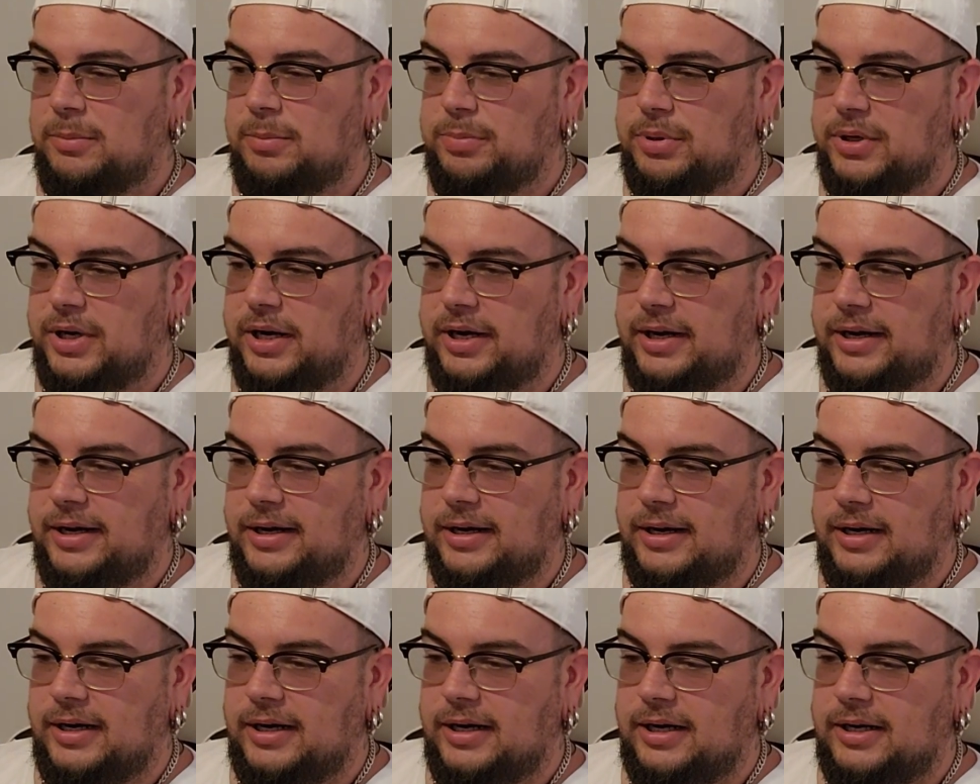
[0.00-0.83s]
But
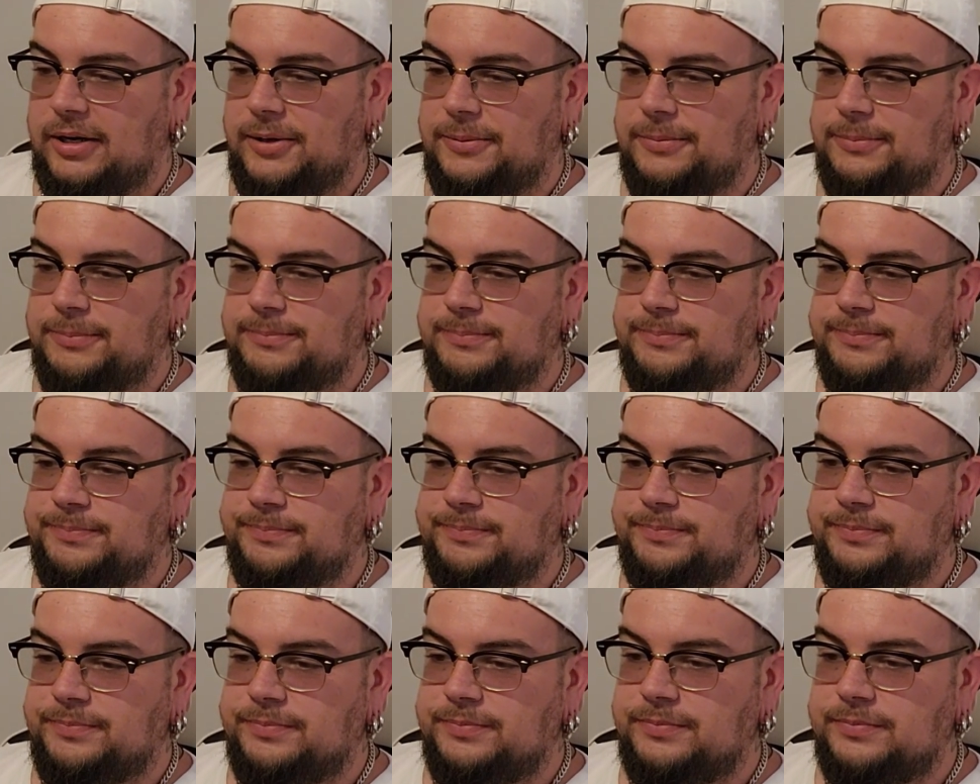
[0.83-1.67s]

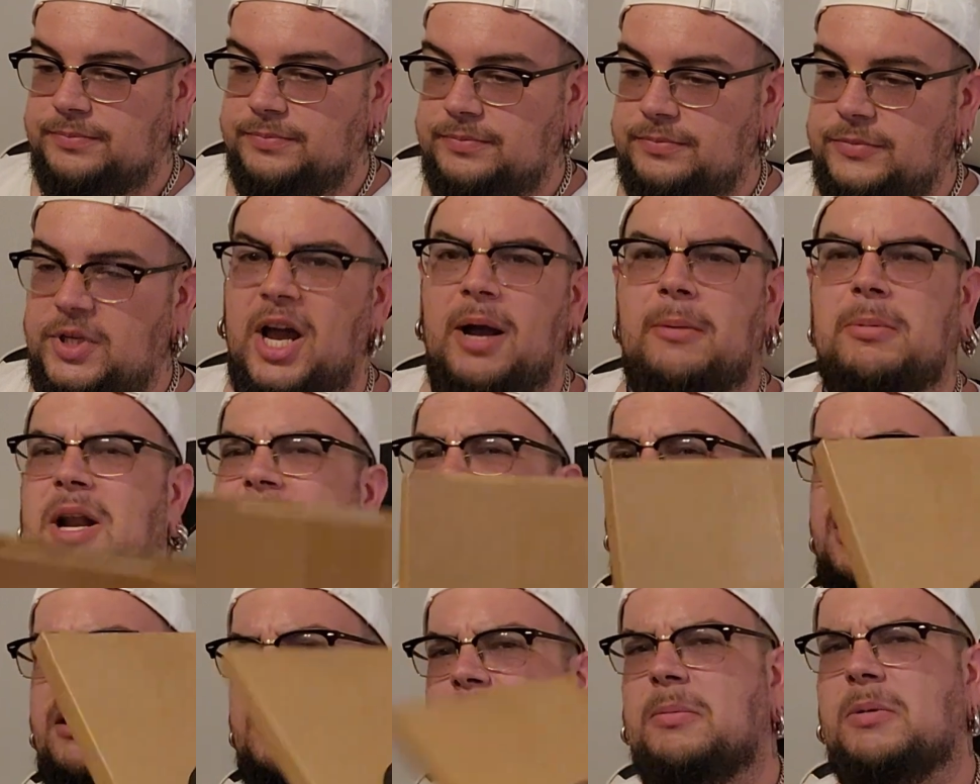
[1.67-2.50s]
yeah, I'm
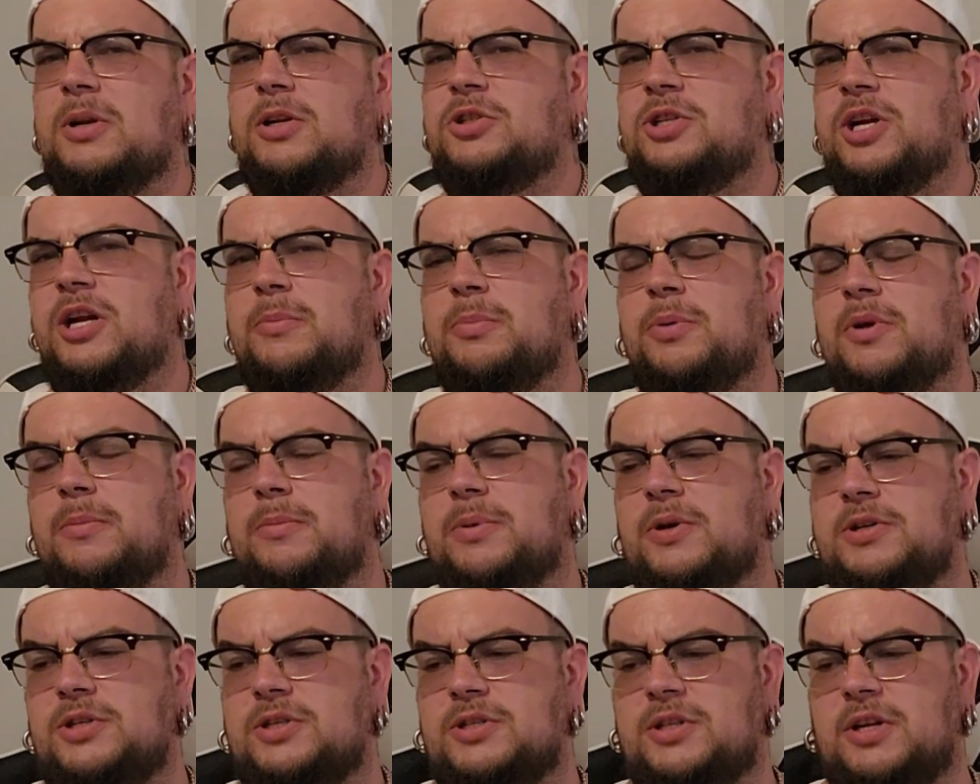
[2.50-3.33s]
gonna try to put a
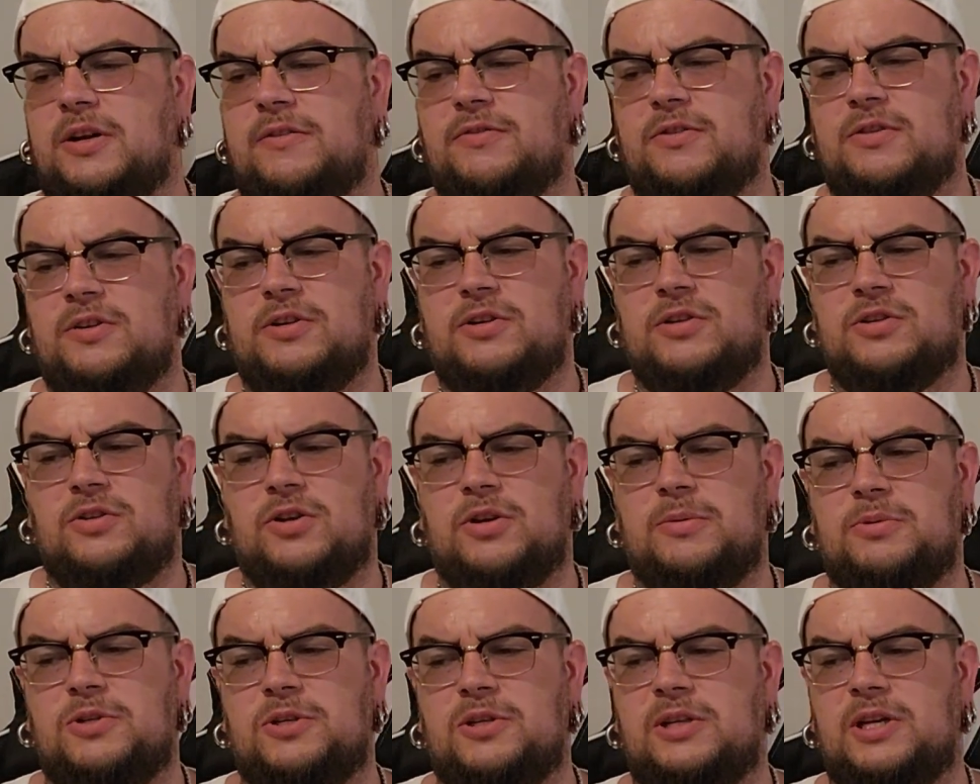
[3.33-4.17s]
bunch of stuff in the
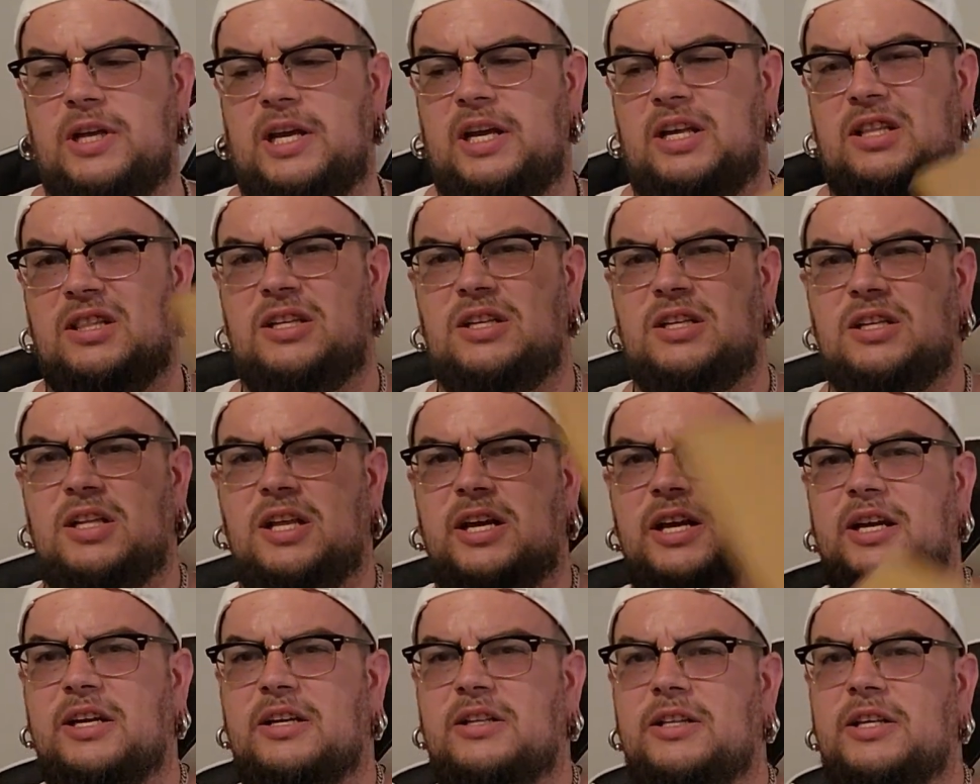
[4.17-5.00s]
description and then
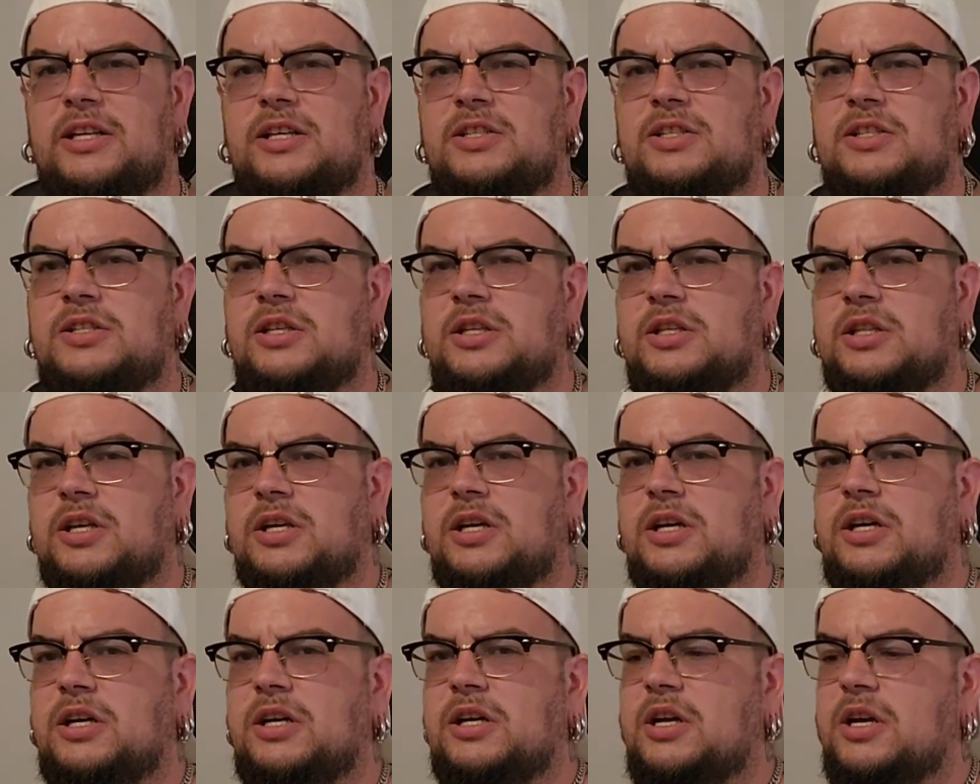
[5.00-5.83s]
like links to
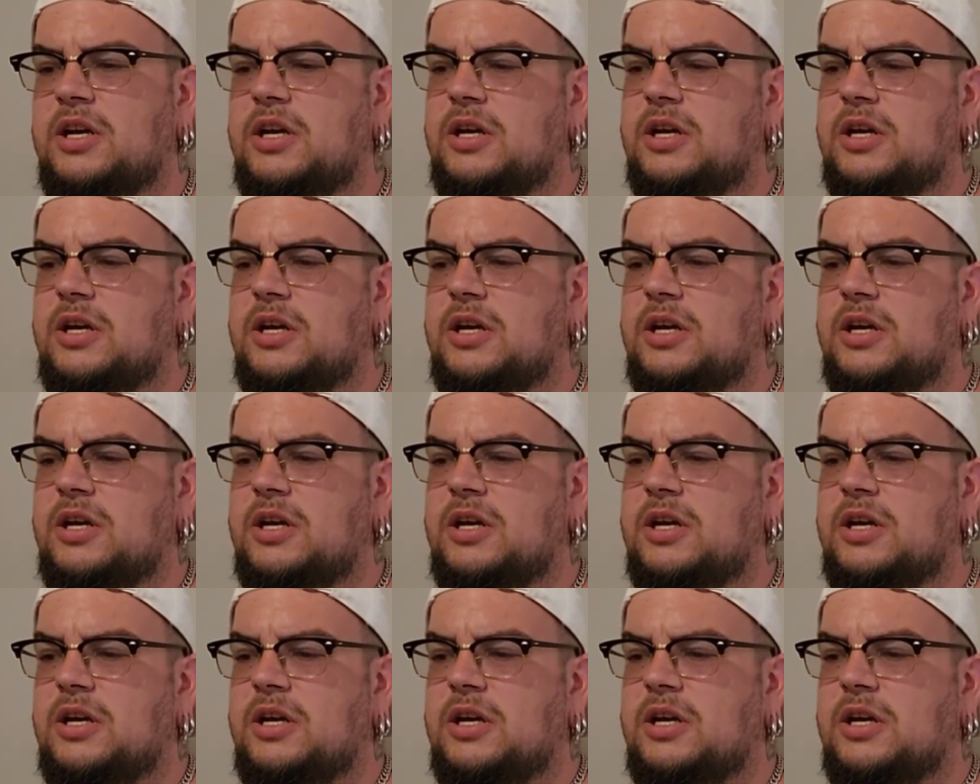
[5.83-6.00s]
the